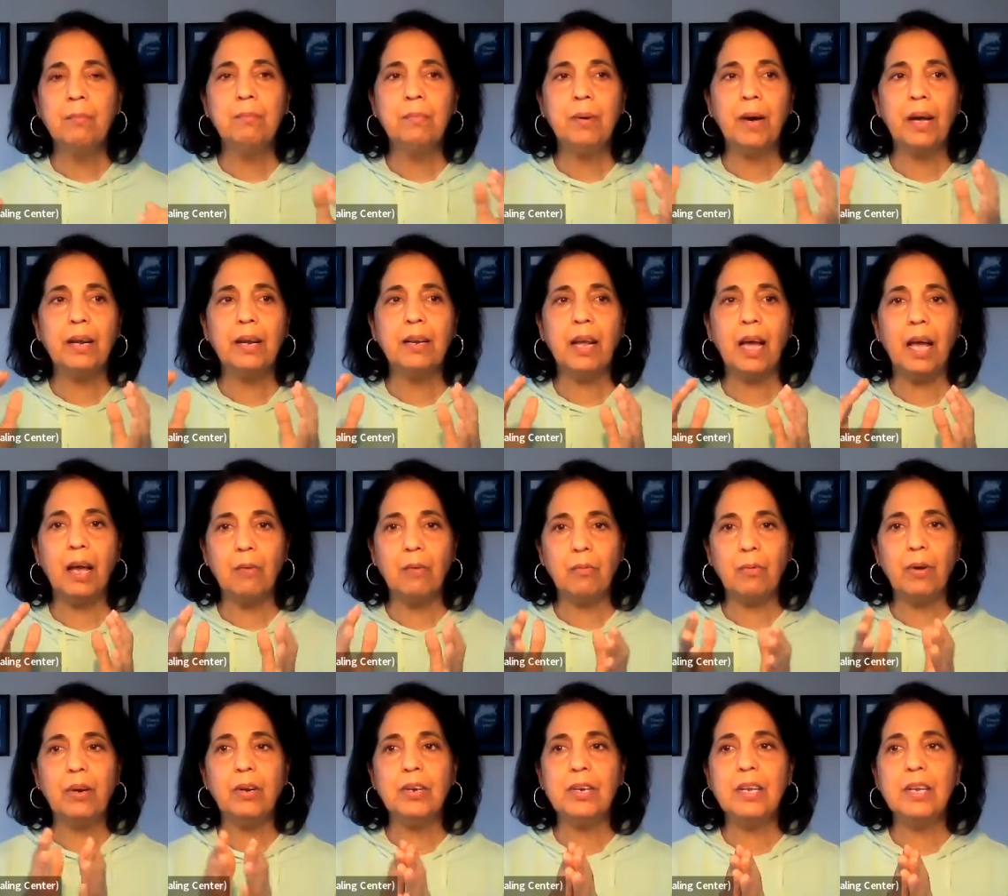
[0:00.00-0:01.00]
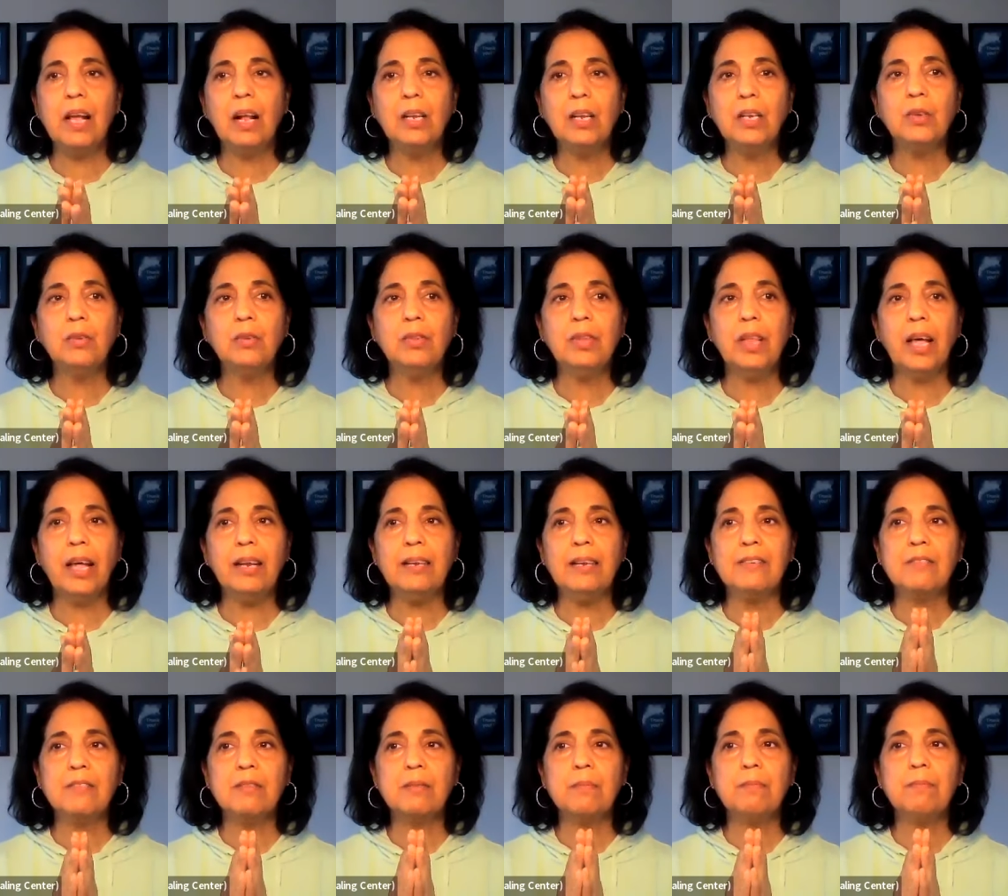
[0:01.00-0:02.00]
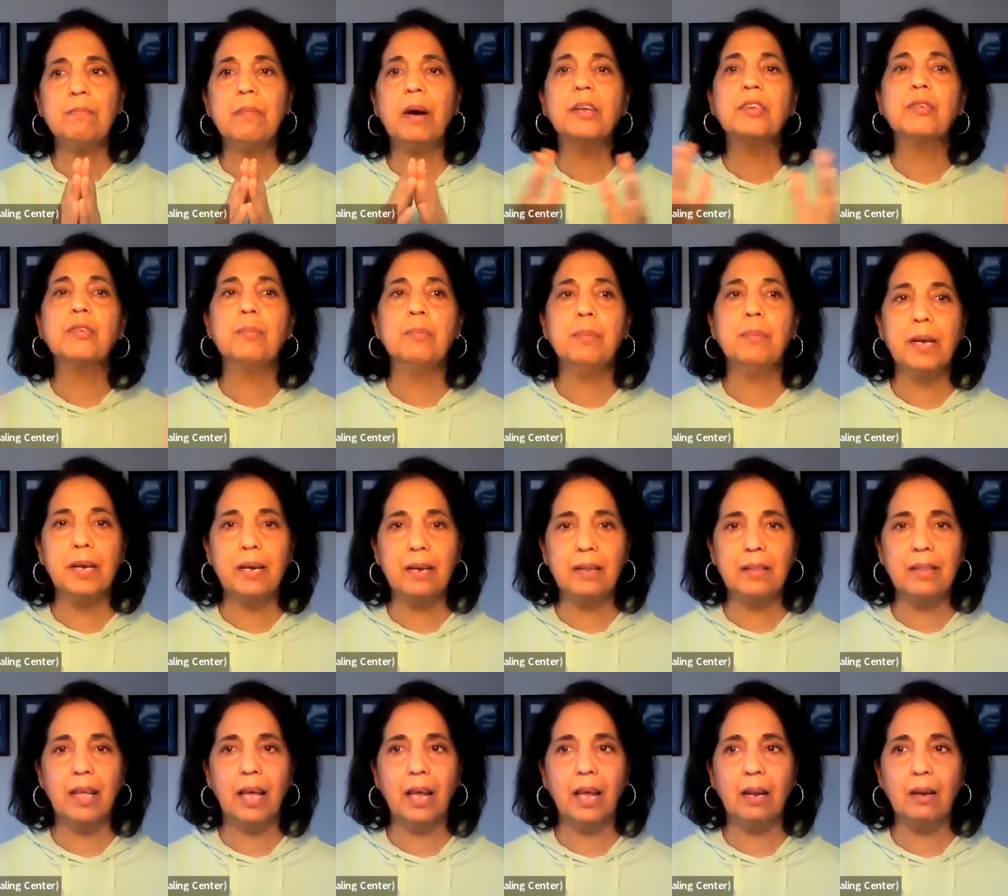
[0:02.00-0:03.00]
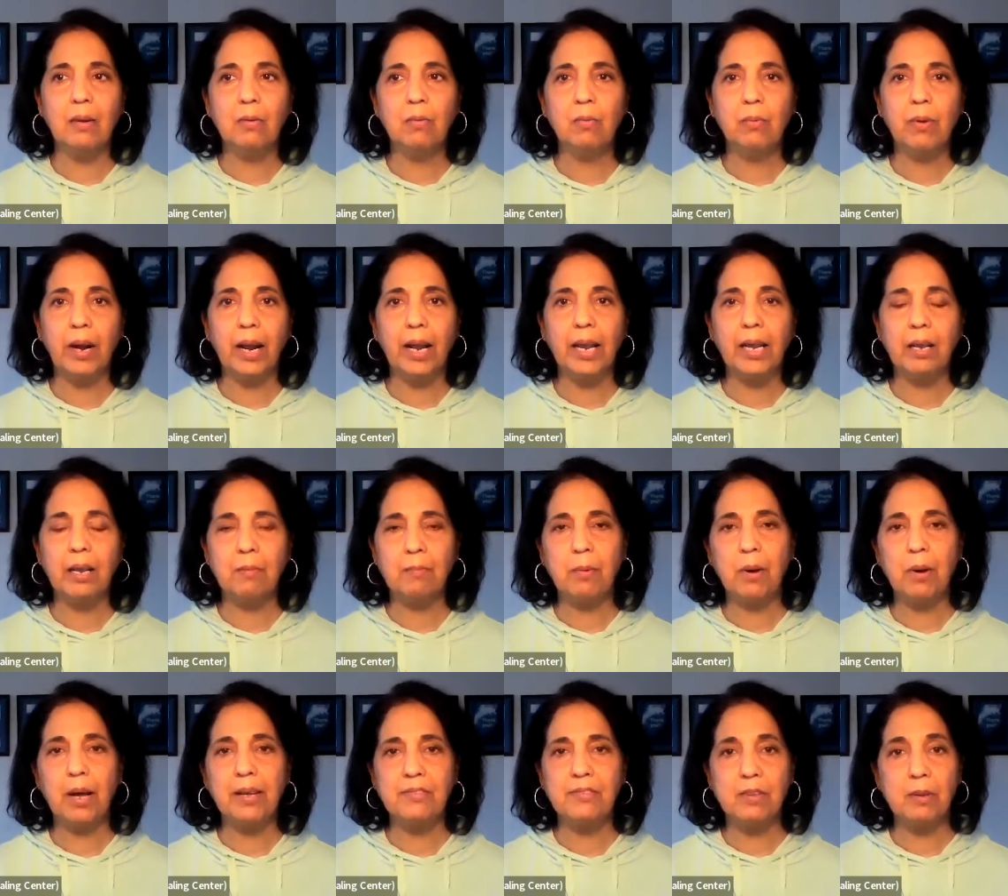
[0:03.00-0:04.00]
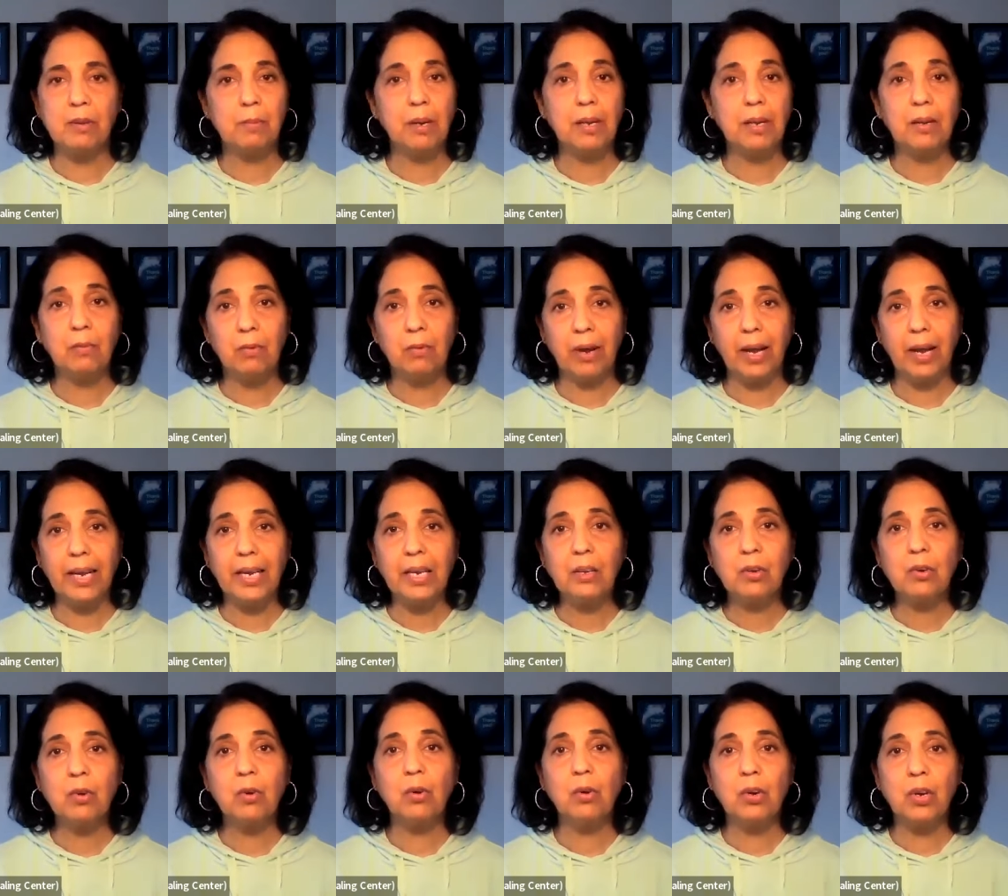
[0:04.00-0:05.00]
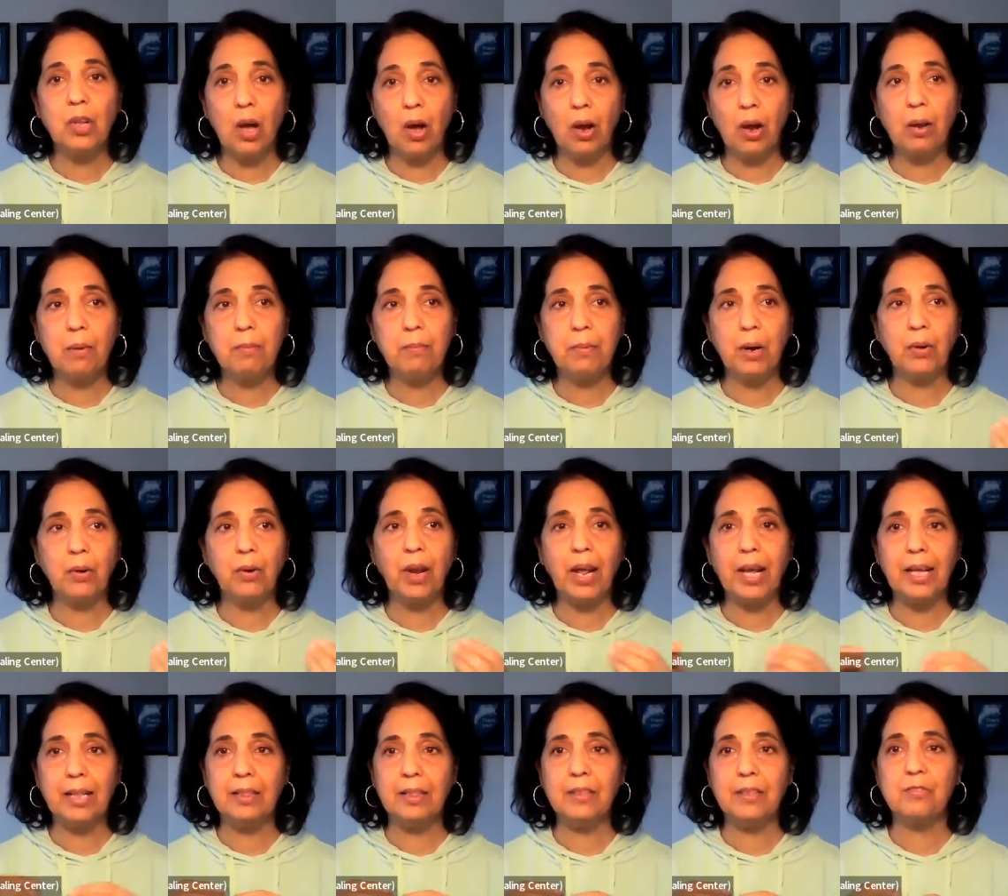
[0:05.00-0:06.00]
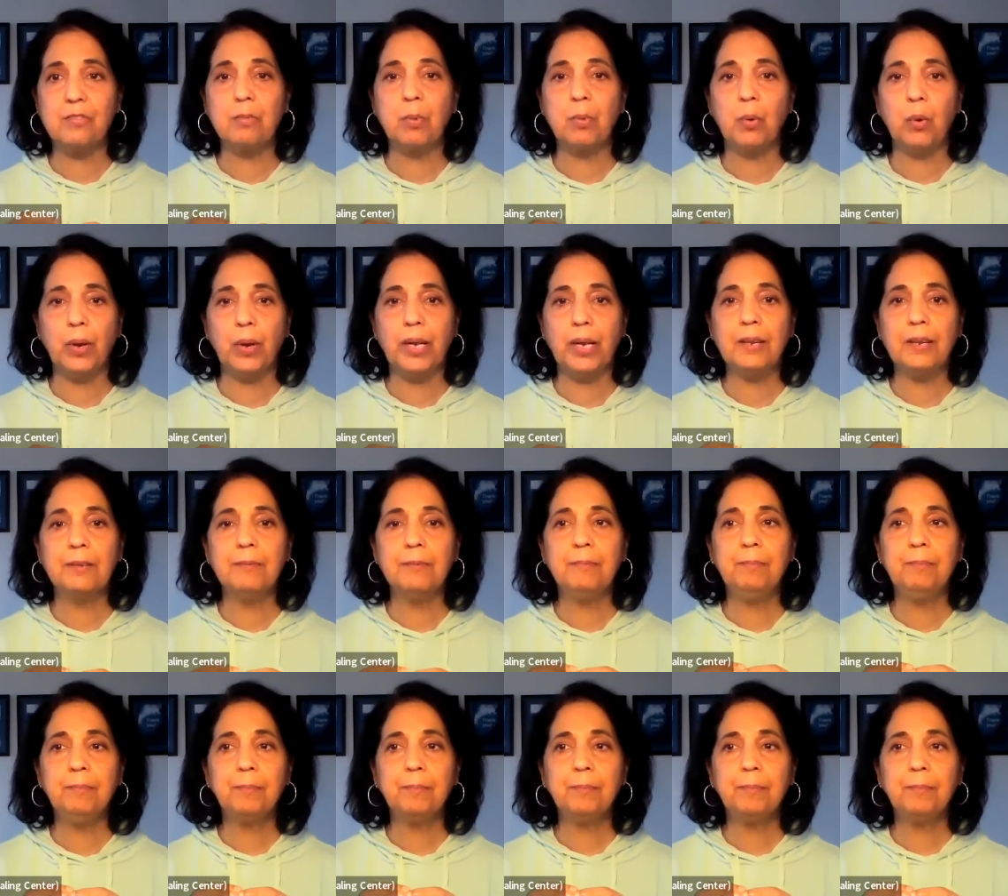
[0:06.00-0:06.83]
but I want to tell you that it's much bigger than what I can possibly write or talk about at this point.